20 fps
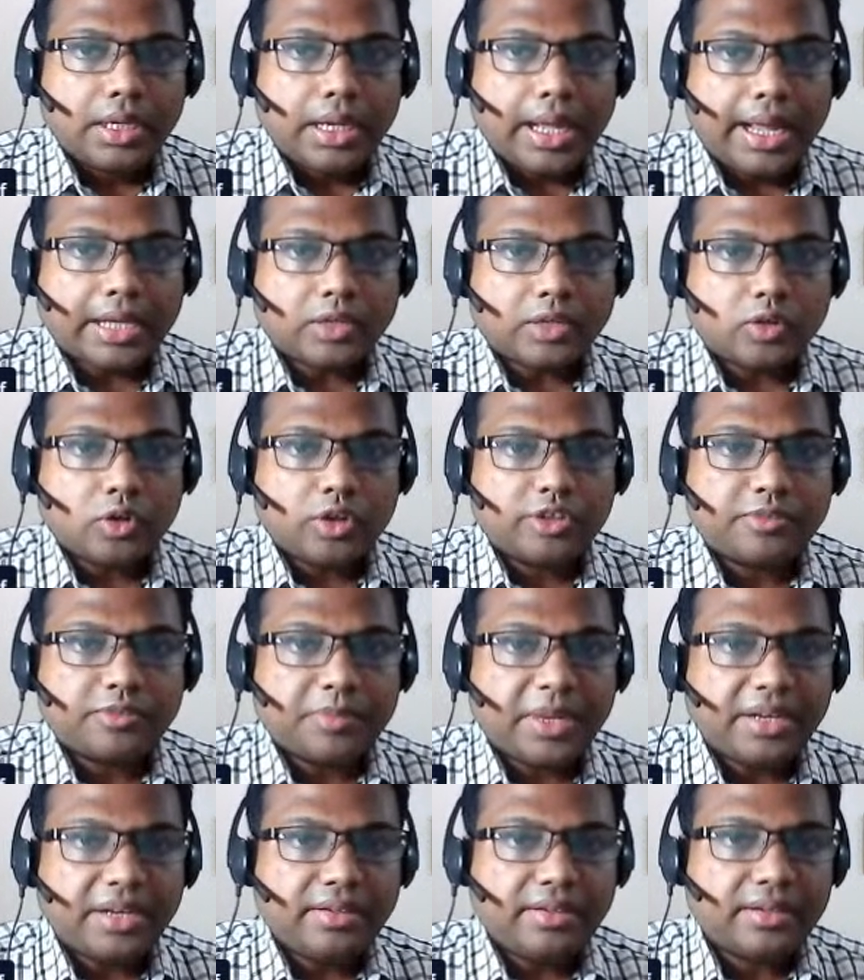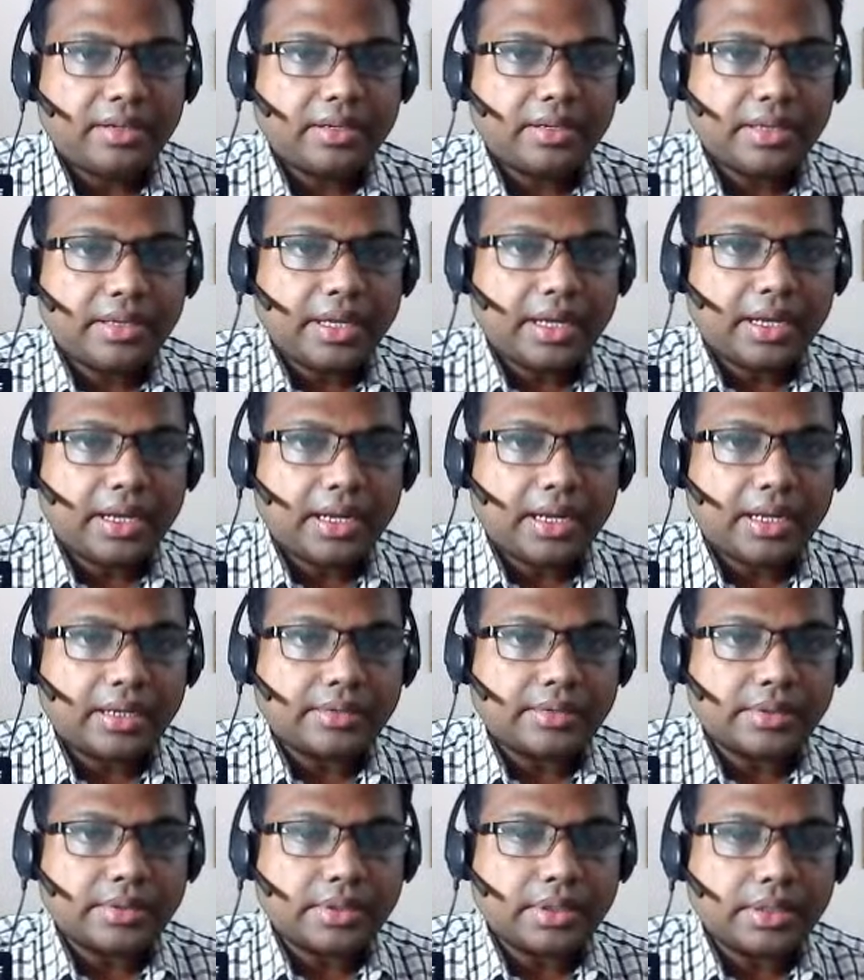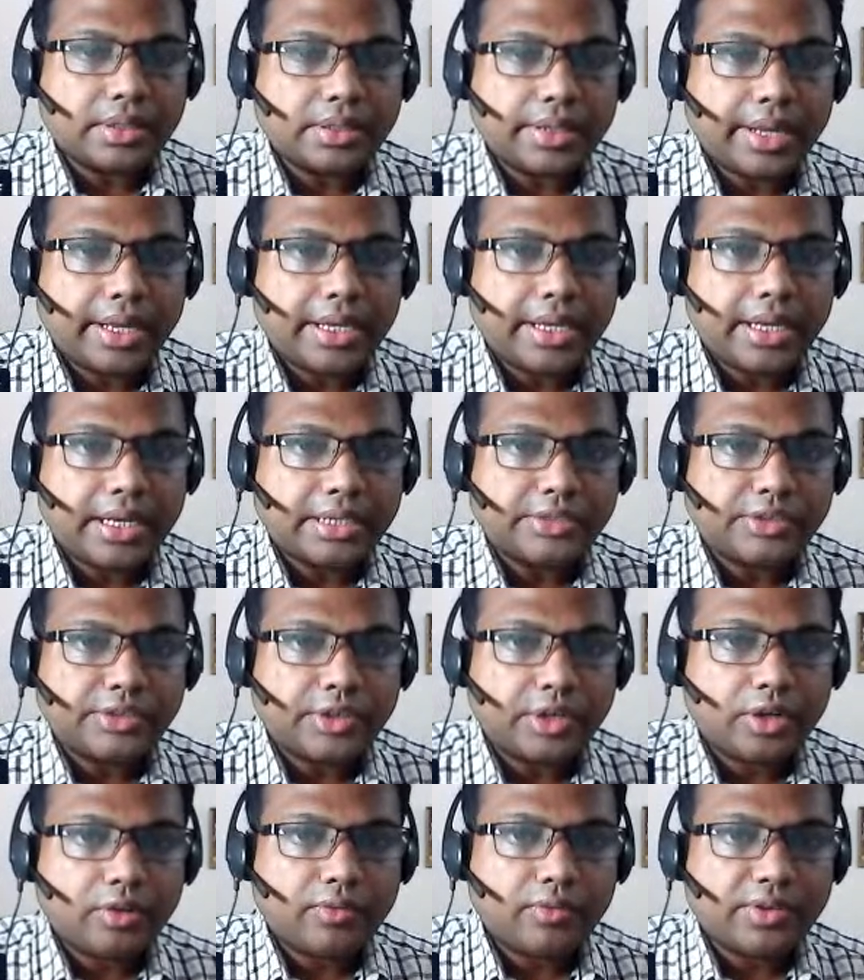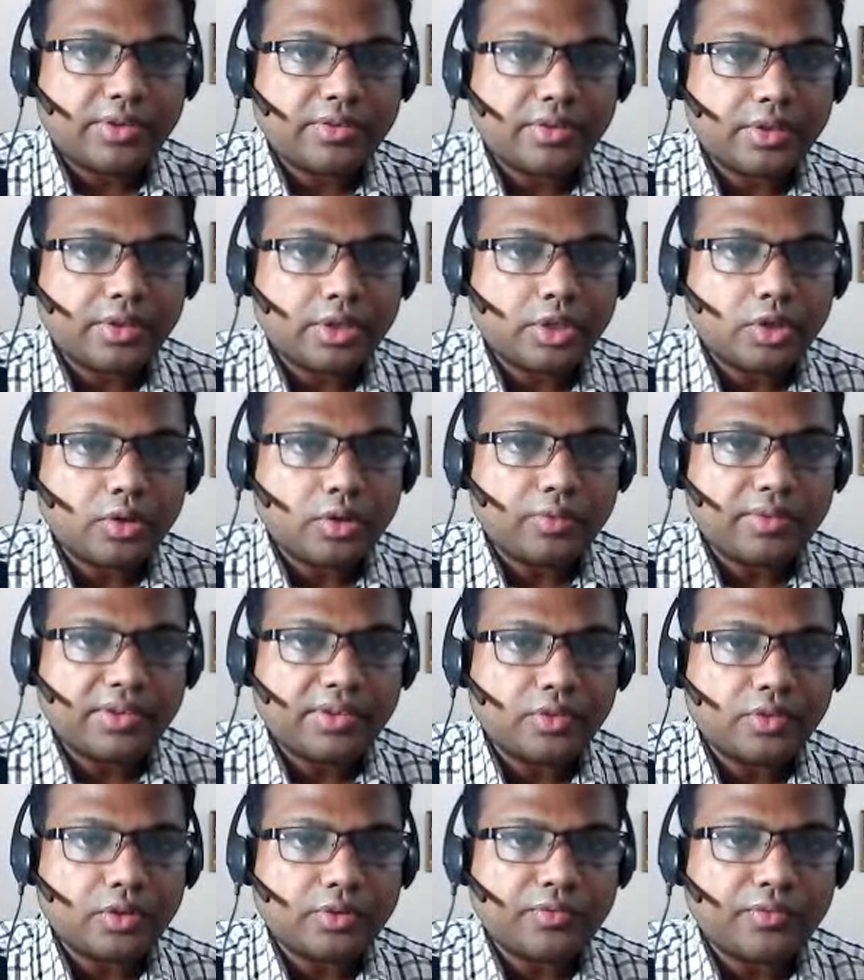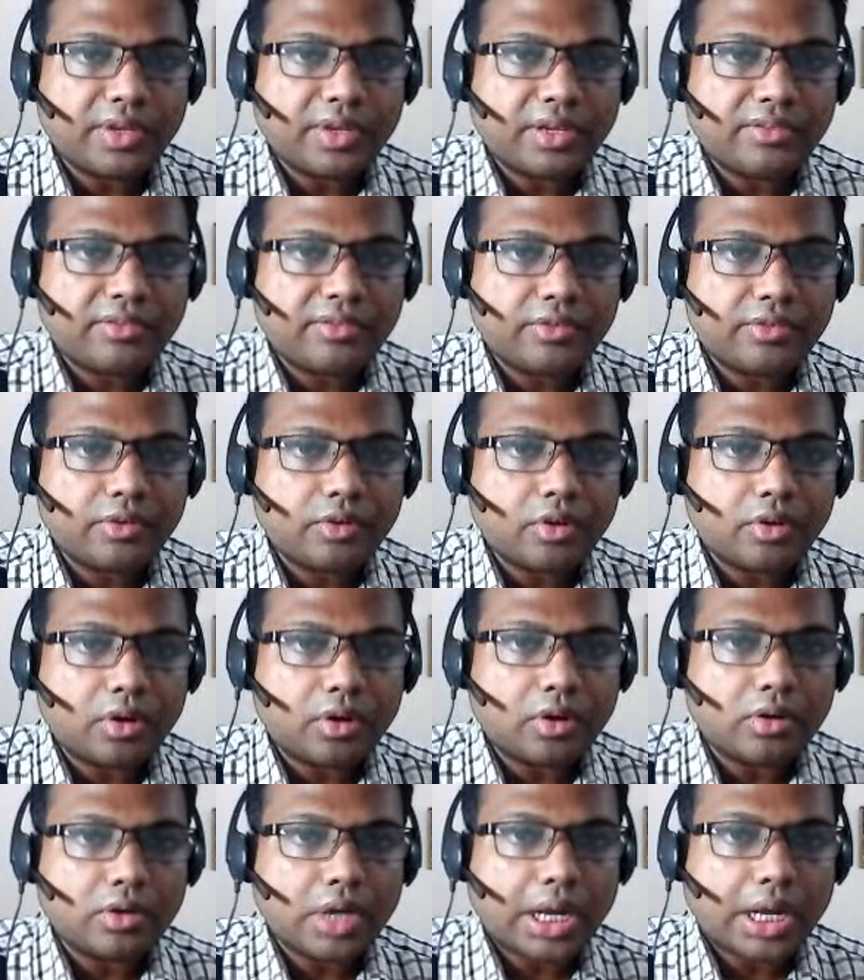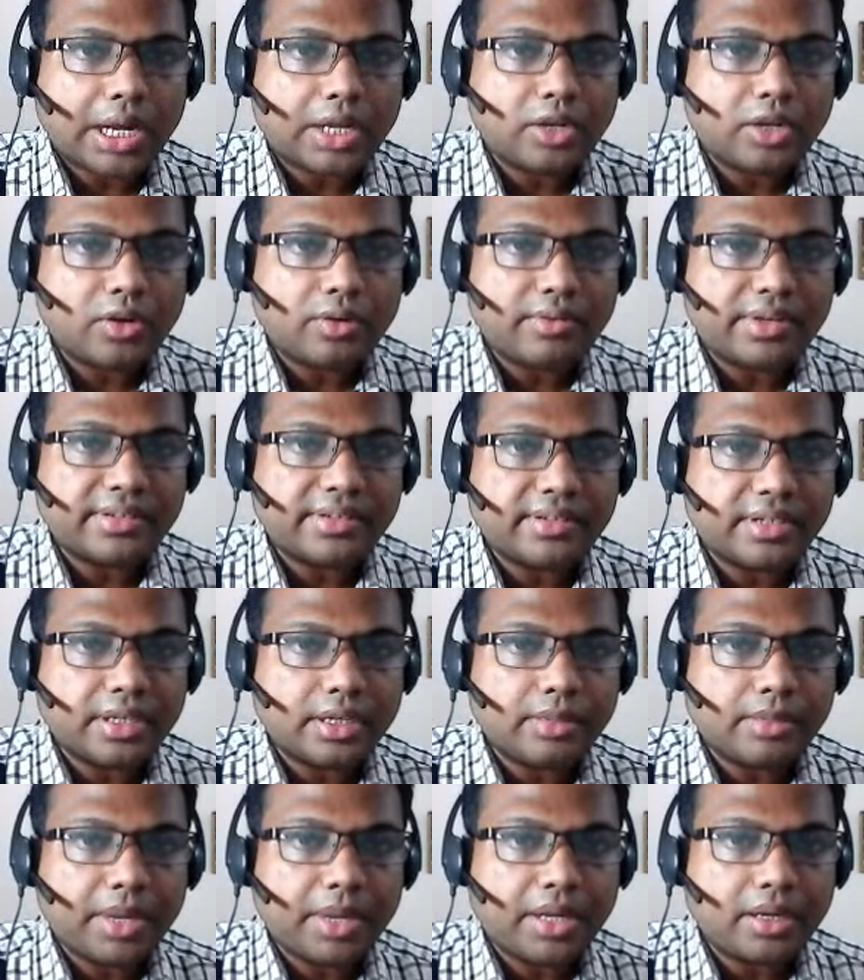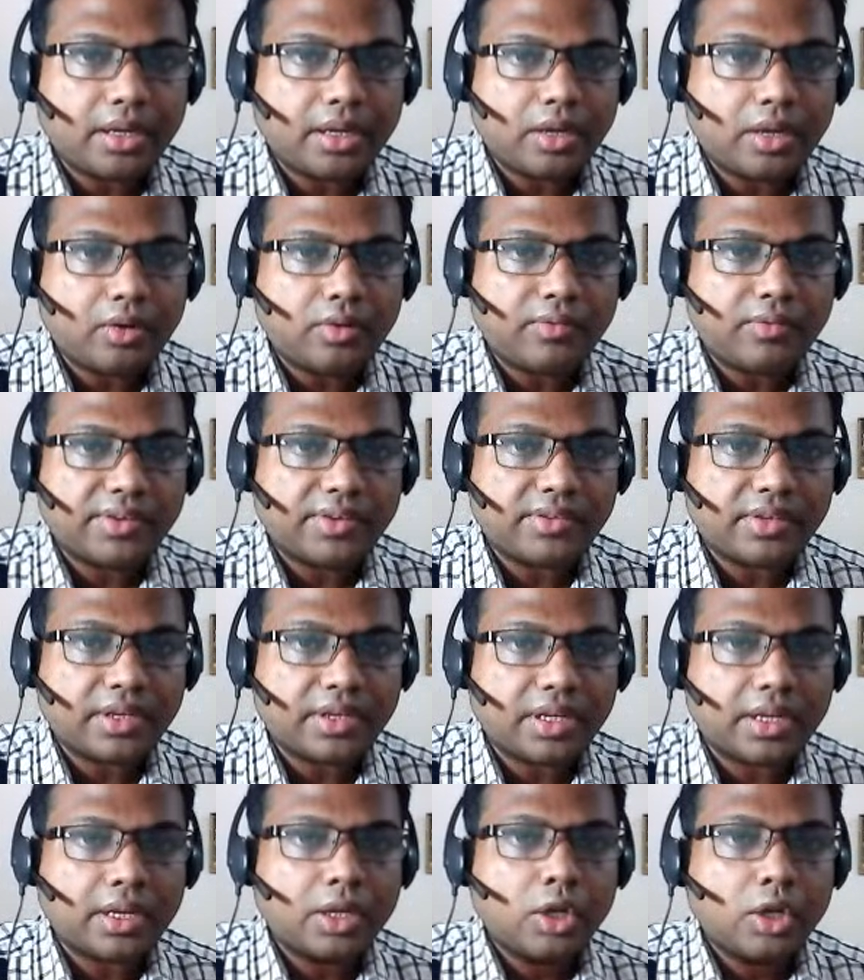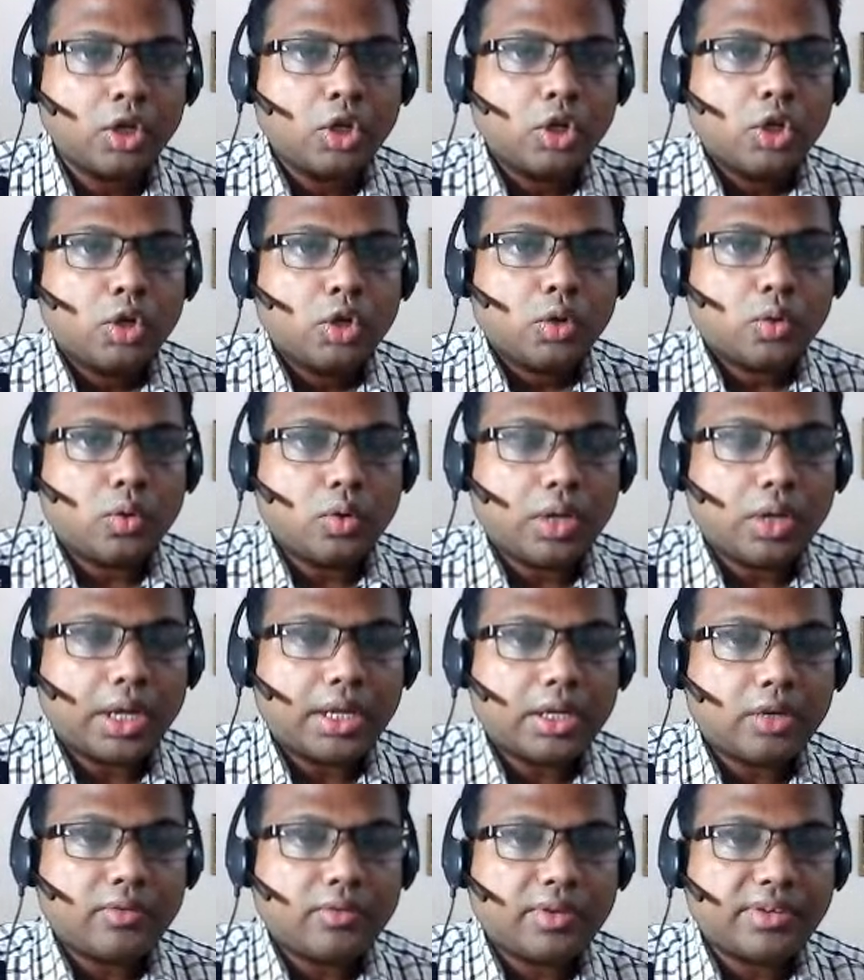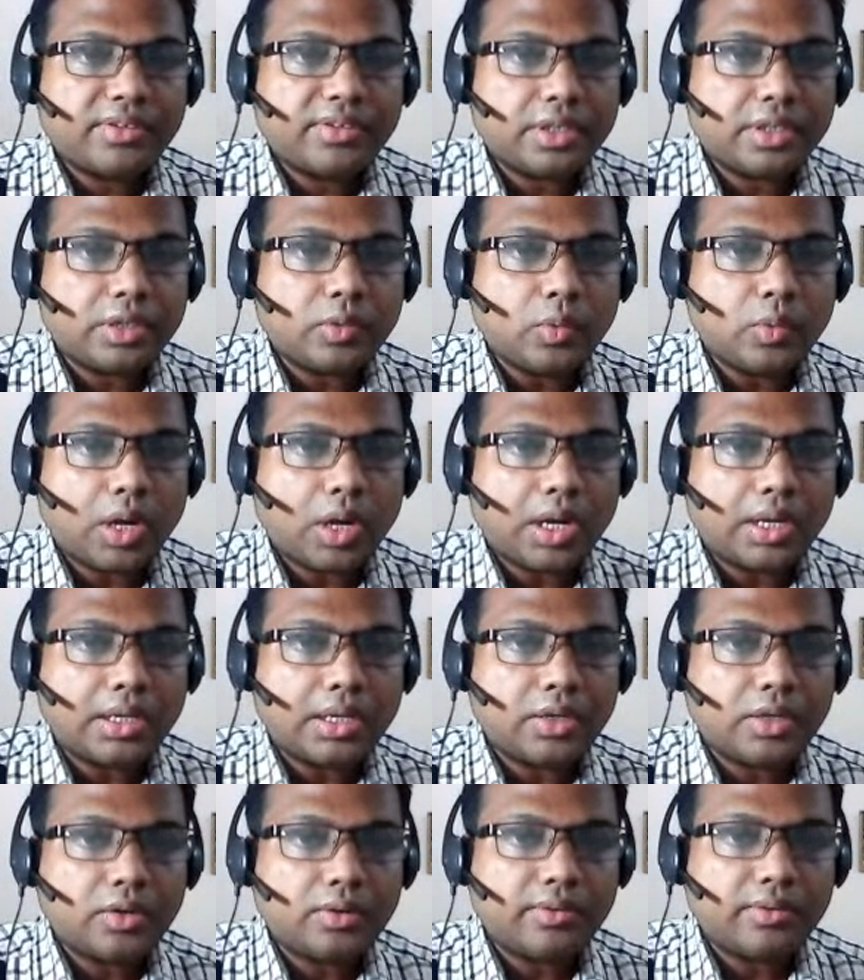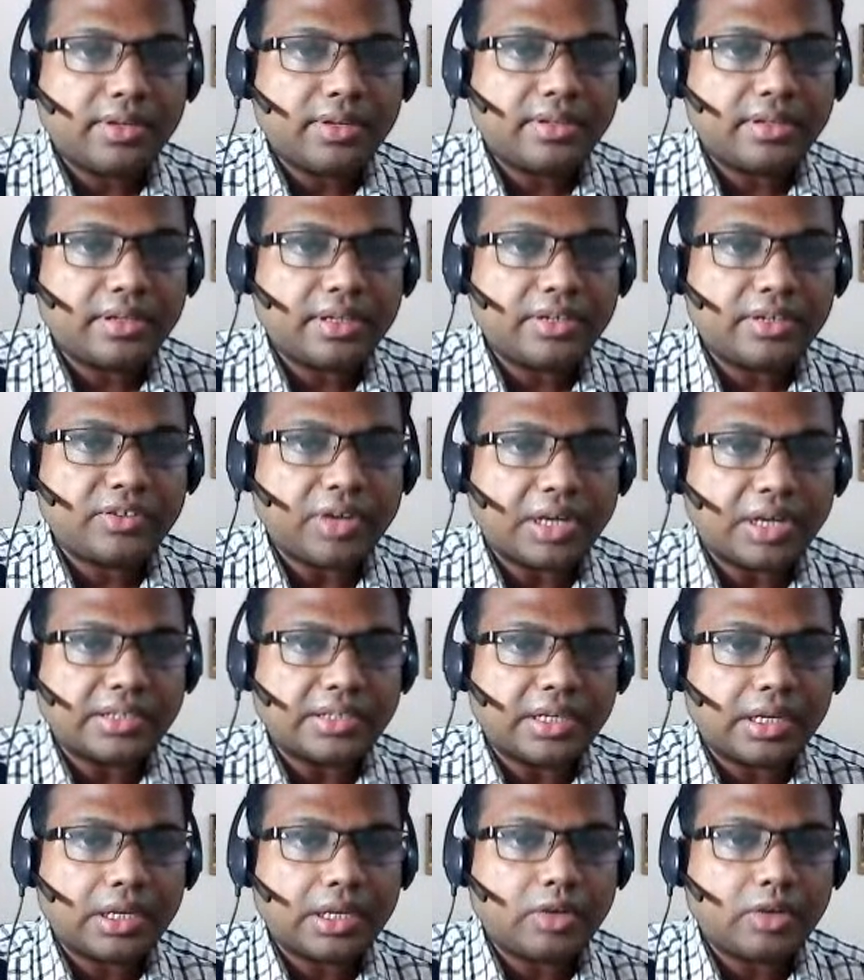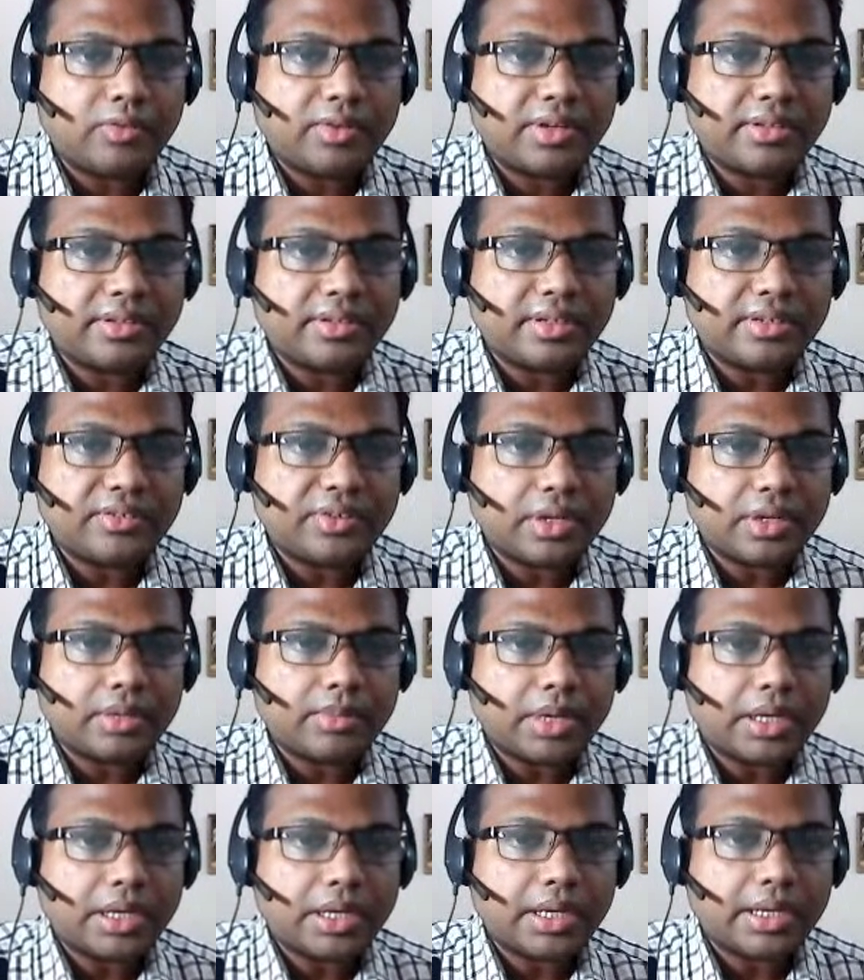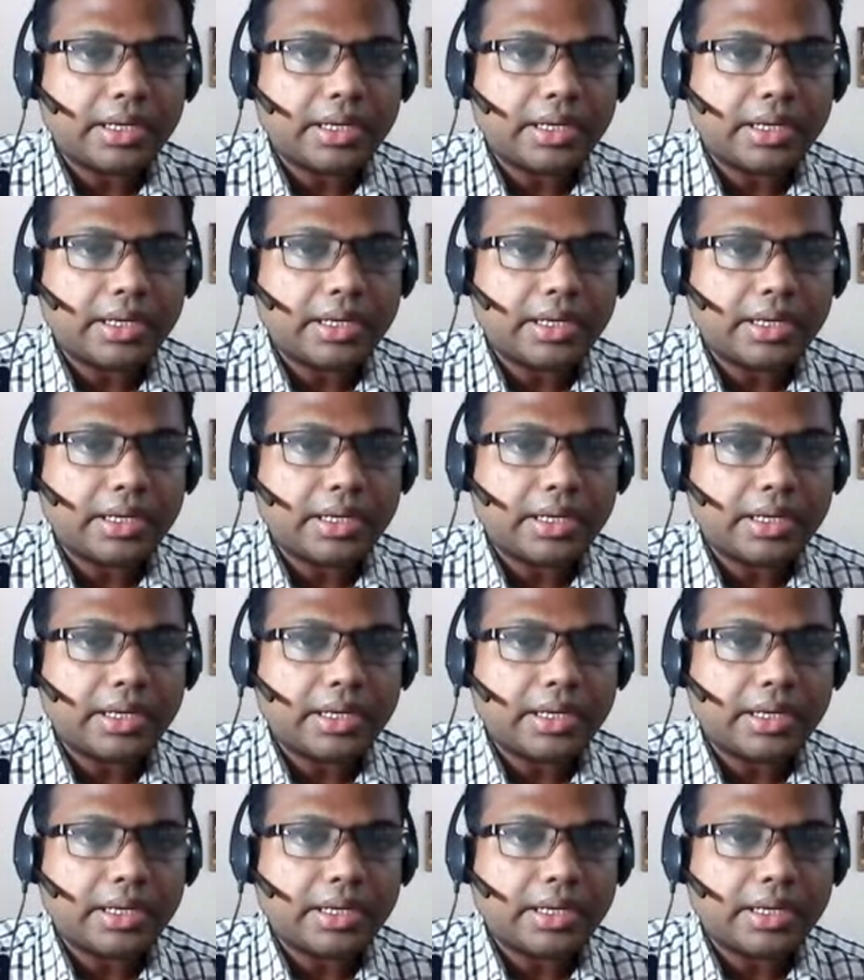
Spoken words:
Acknowledgements. There are Agriculture University, University of Chittagong, Dhaka University, Independent University, Khulna University, Noakhali University, Shah Jalal University, Sher Bangla